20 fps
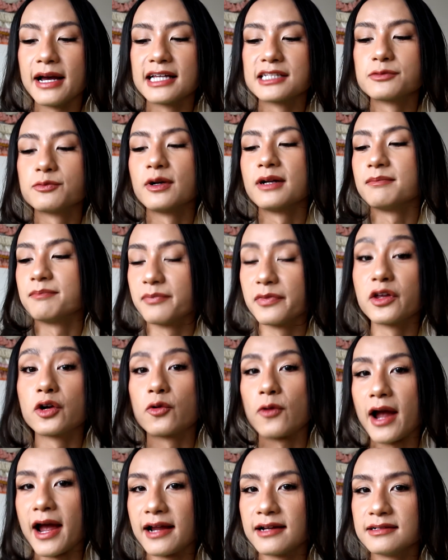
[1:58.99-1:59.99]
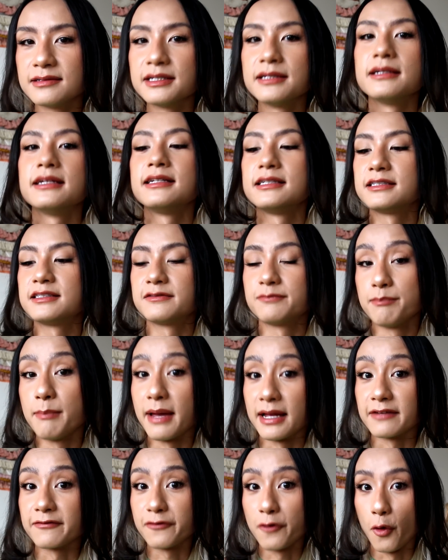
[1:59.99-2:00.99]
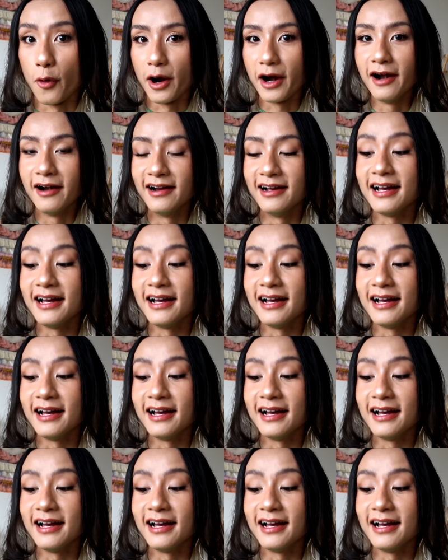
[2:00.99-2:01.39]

as what the grind is meant for.